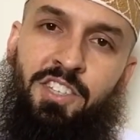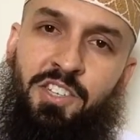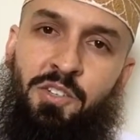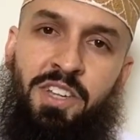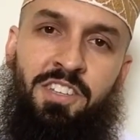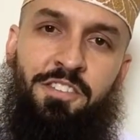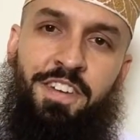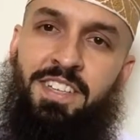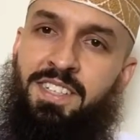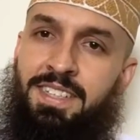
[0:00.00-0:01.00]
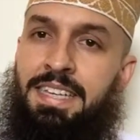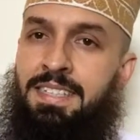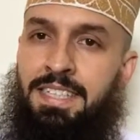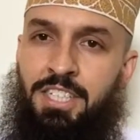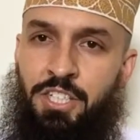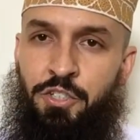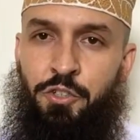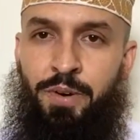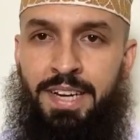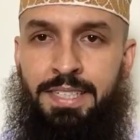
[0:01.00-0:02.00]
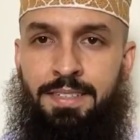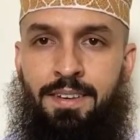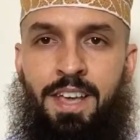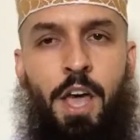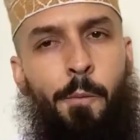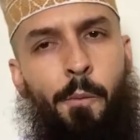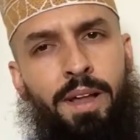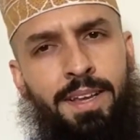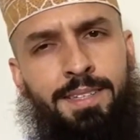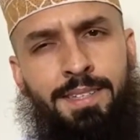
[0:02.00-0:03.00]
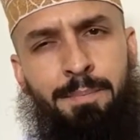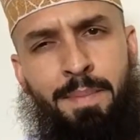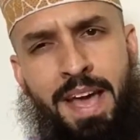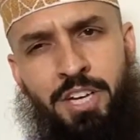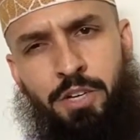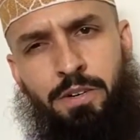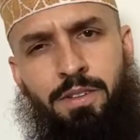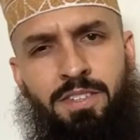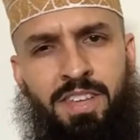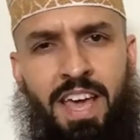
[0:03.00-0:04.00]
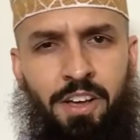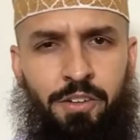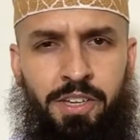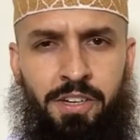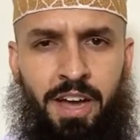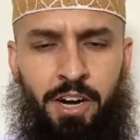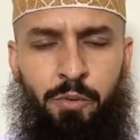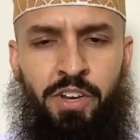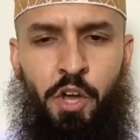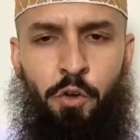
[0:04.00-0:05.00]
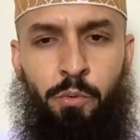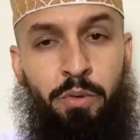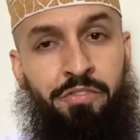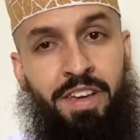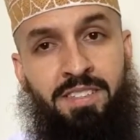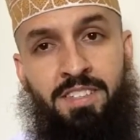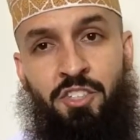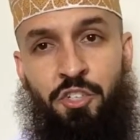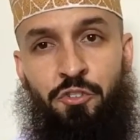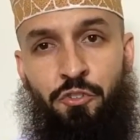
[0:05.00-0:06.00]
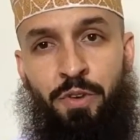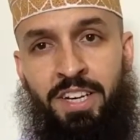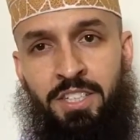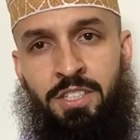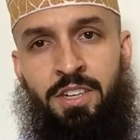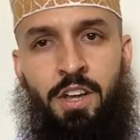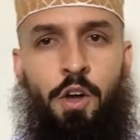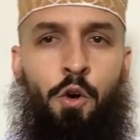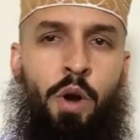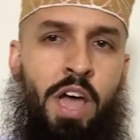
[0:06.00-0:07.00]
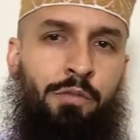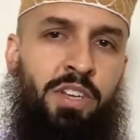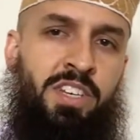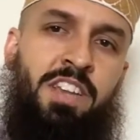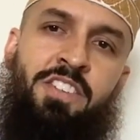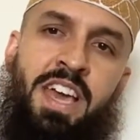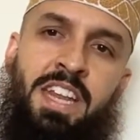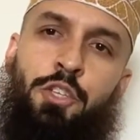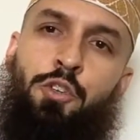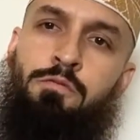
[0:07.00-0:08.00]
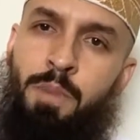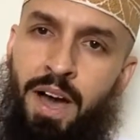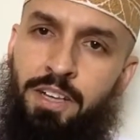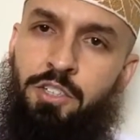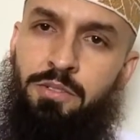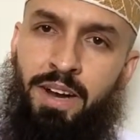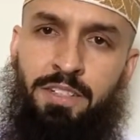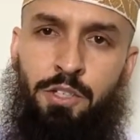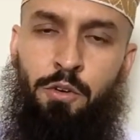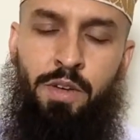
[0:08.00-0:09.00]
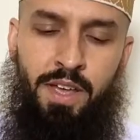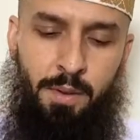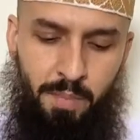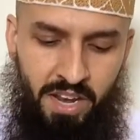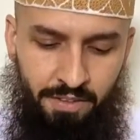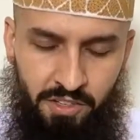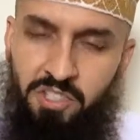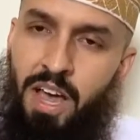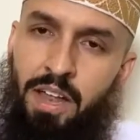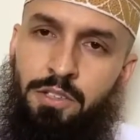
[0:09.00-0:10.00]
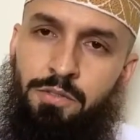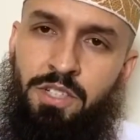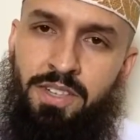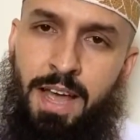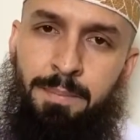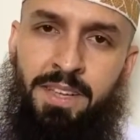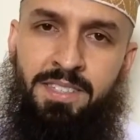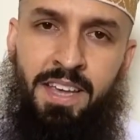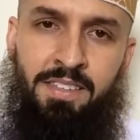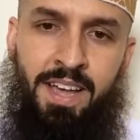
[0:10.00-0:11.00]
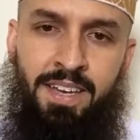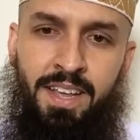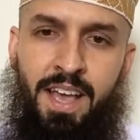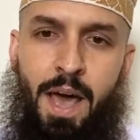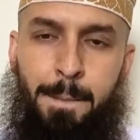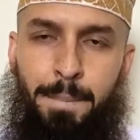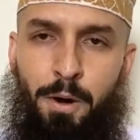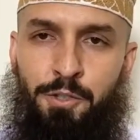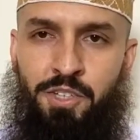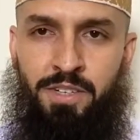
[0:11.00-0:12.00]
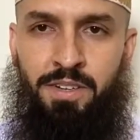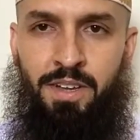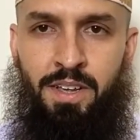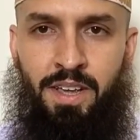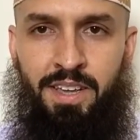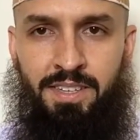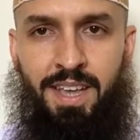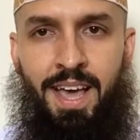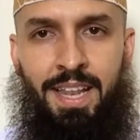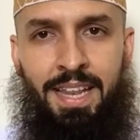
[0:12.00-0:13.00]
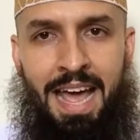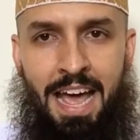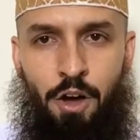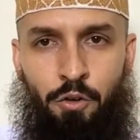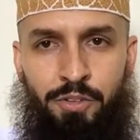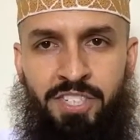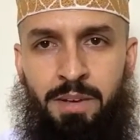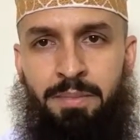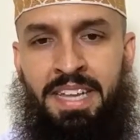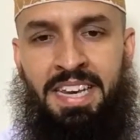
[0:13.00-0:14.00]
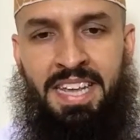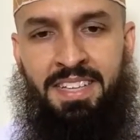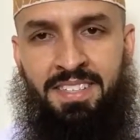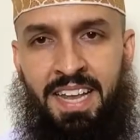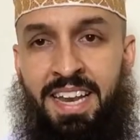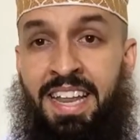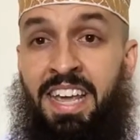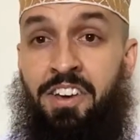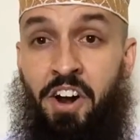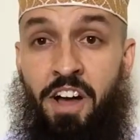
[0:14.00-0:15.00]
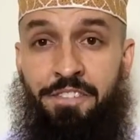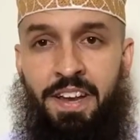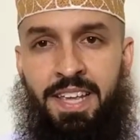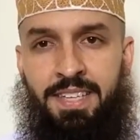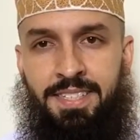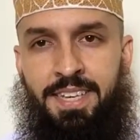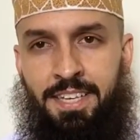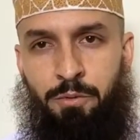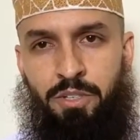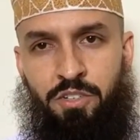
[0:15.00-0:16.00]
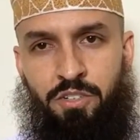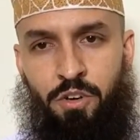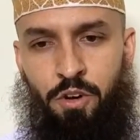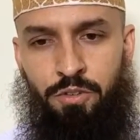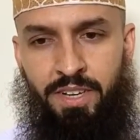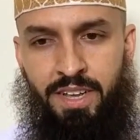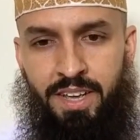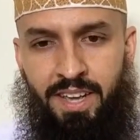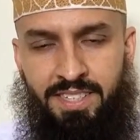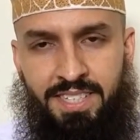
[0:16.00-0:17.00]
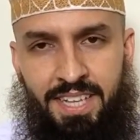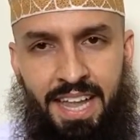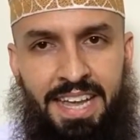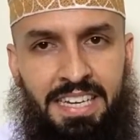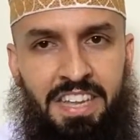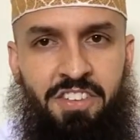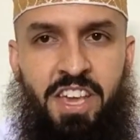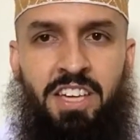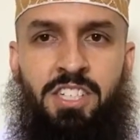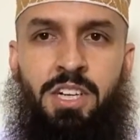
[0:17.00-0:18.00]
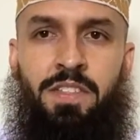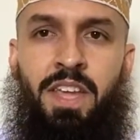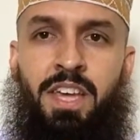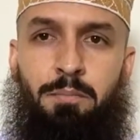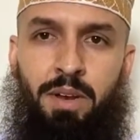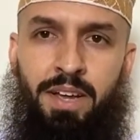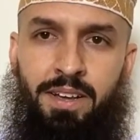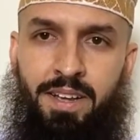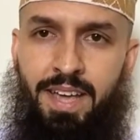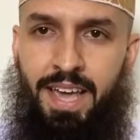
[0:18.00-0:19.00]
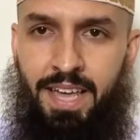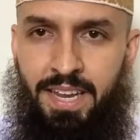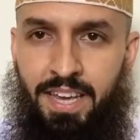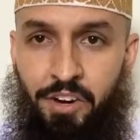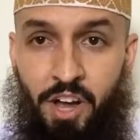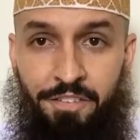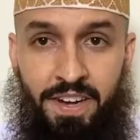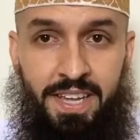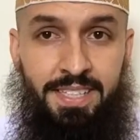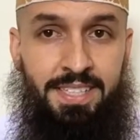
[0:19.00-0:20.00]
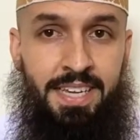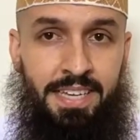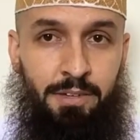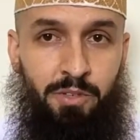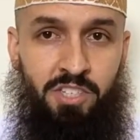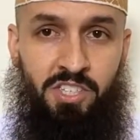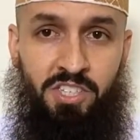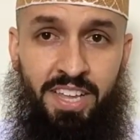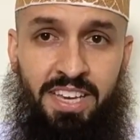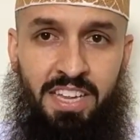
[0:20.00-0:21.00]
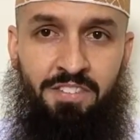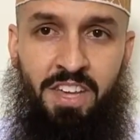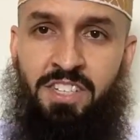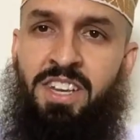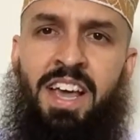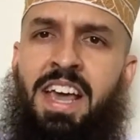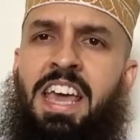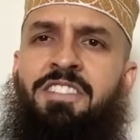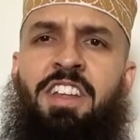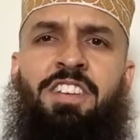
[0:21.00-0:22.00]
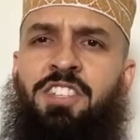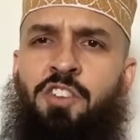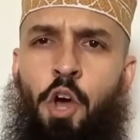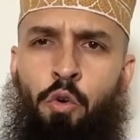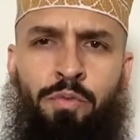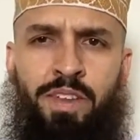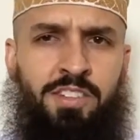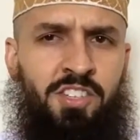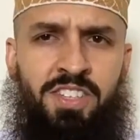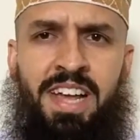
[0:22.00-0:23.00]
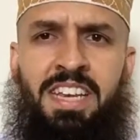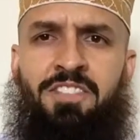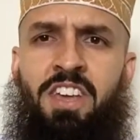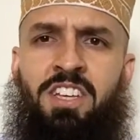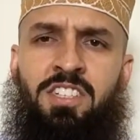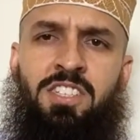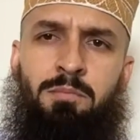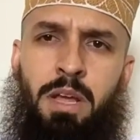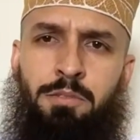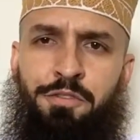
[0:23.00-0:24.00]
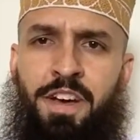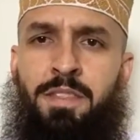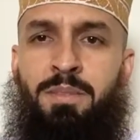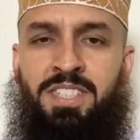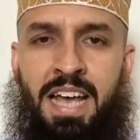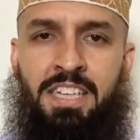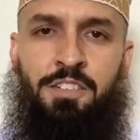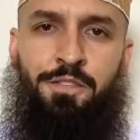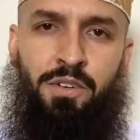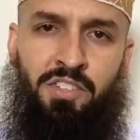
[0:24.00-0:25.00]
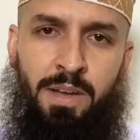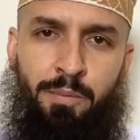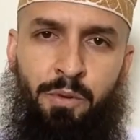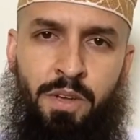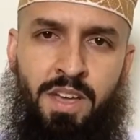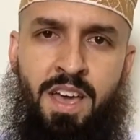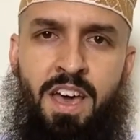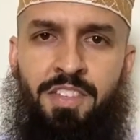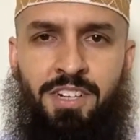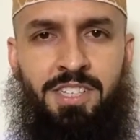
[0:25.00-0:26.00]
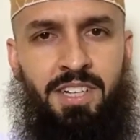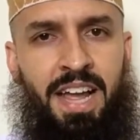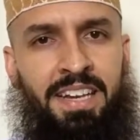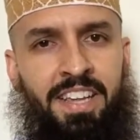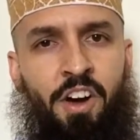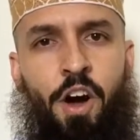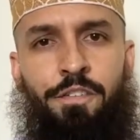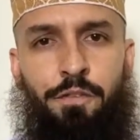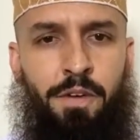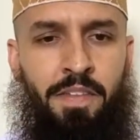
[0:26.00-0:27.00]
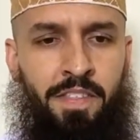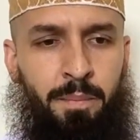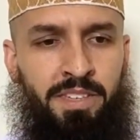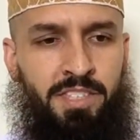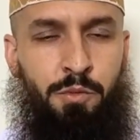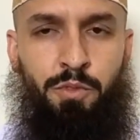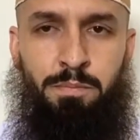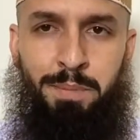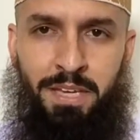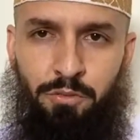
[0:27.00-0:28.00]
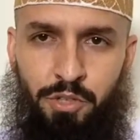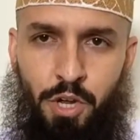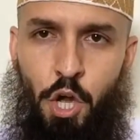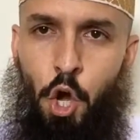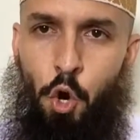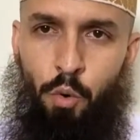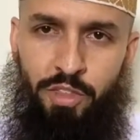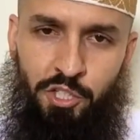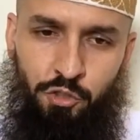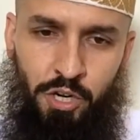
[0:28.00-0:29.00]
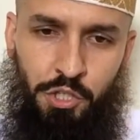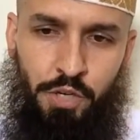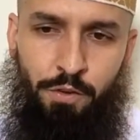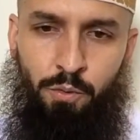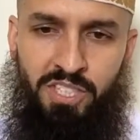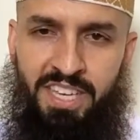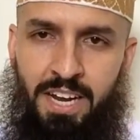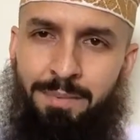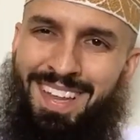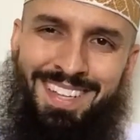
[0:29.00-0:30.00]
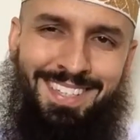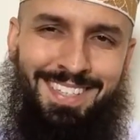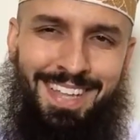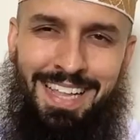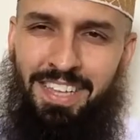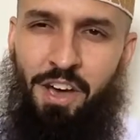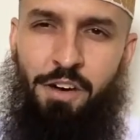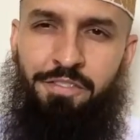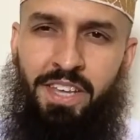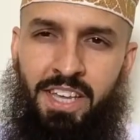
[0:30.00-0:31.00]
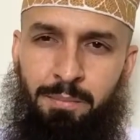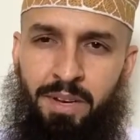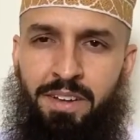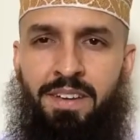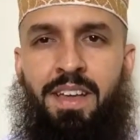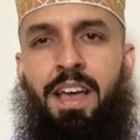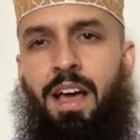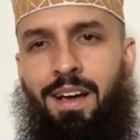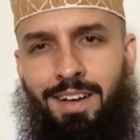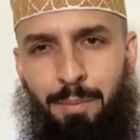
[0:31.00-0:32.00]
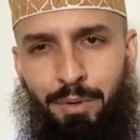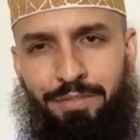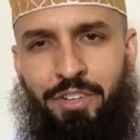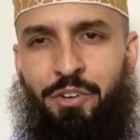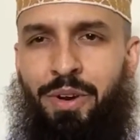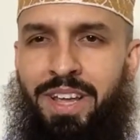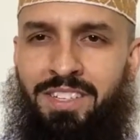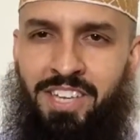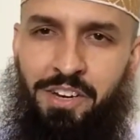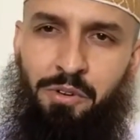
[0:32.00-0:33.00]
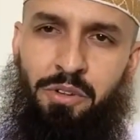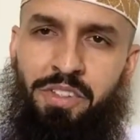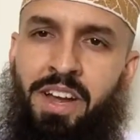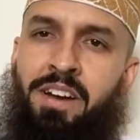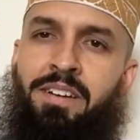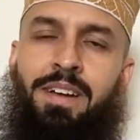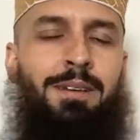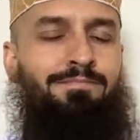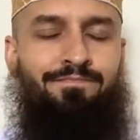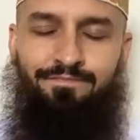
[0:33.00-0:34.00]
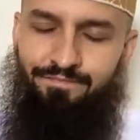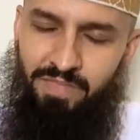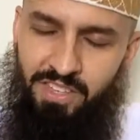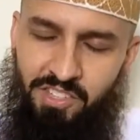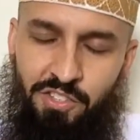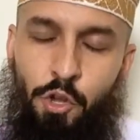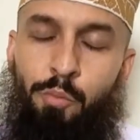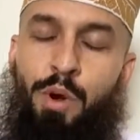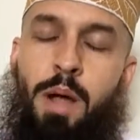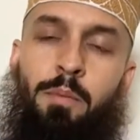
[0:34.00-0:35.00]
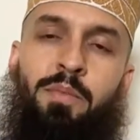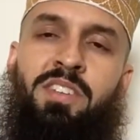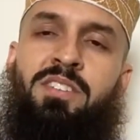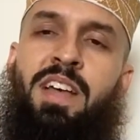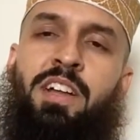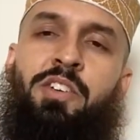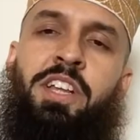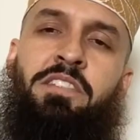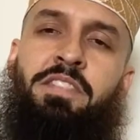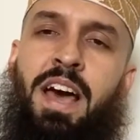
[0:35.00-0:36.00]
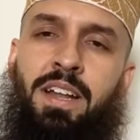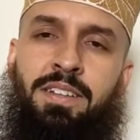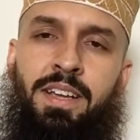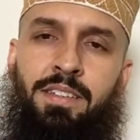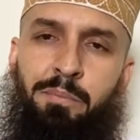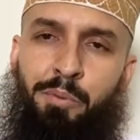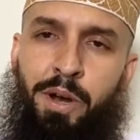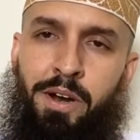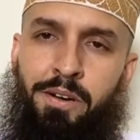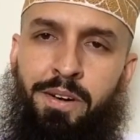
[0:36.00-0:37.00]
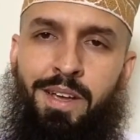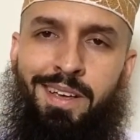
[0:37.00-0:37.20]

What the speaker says: So you need to face at least the general direction. What is the measure, the scale here? How do we know that we face the general direction, or have we deviated too much, right? So many of the scholars of Islam, they say that a person is allowed some lenience, al-inhiraf al-yasir, which is called a slight deviation on the Qibla, inhiraf al-yasir, which is a slight deviation, even if it's known, there's a slight deviation. Sometimes you find the masajid, for example, they're slightly off. You find that the masjid was built, or the structure of it was set up that it's slightly off the Qibla, a couple of degrees here or there. this is no problem. This is not going to invalidate the prayer.